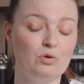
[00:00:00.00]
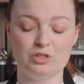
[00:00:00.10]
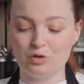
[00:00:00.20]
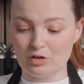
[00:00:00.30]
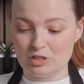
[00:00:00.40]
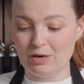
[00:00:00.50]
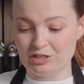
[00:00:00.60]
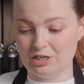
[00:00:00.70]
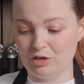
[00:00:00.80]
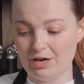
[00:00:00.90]
also got a
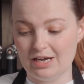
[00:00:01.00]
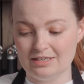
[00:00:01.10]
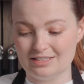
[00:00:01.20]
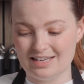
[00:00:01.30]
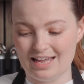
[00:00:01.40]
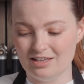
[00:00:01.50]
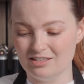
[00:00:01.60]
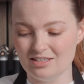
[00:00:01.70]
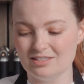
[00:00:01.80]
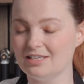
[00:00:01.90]
special ingredient today
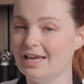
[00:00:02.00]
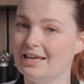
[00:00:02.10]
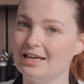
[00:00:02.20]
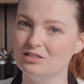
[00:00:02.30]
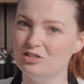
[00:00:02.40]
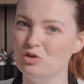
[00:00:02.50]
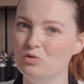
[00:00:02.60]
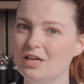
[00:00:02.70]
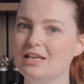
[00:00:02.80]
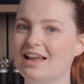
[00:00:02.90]
that does take it to
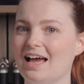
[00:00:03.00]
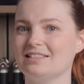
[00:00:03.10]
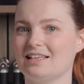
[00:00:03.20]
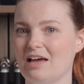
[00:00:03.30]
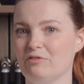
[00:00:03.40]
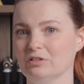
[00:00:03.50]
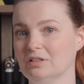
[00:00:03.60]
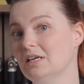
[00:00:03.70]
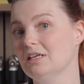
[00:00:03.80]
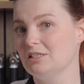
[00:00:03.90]
the next level.
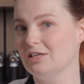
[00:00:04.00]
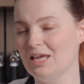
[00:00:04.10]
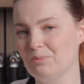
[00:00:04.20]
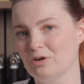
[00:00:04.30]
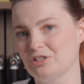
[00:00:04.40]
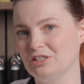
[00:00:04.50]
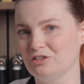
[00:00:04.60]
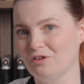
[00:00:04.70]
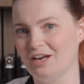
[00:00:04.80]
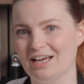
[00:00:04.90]
So keep watching to
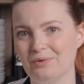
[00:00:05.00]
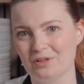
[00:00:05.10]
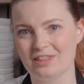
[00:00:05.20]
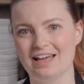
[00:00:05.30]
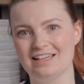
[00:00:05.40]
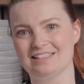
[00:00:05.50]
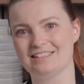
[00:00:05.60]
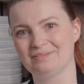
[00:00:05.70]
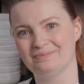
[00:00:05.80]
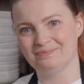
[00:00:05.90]
find out what that is.